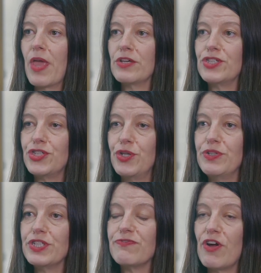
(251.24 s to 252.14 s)

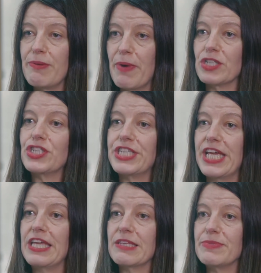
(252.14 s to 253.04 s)
students very much
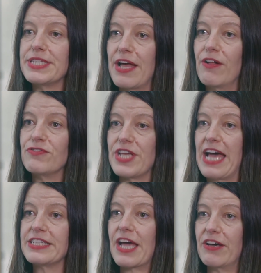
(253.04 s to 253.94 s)
seeing themselves
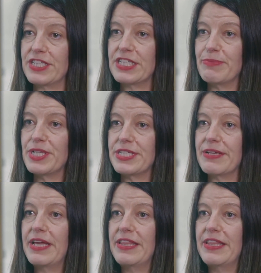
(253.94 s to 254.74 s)
as customers